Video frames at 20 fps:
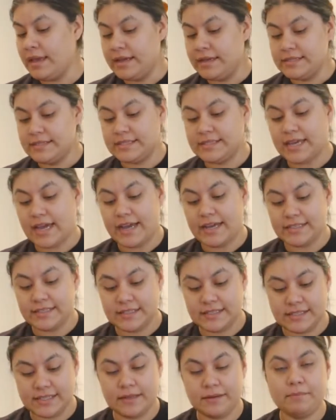
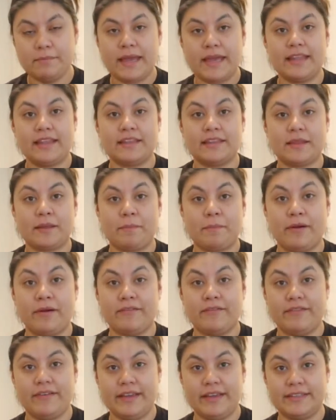size to make like the
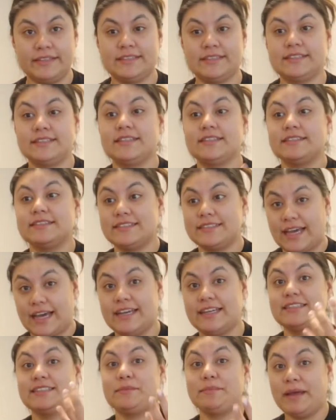perfect
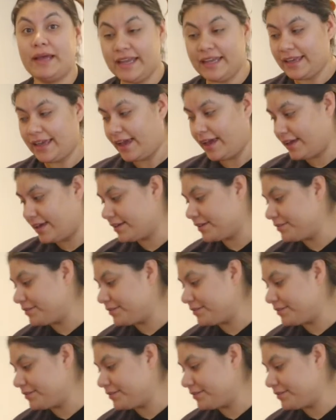size pancake.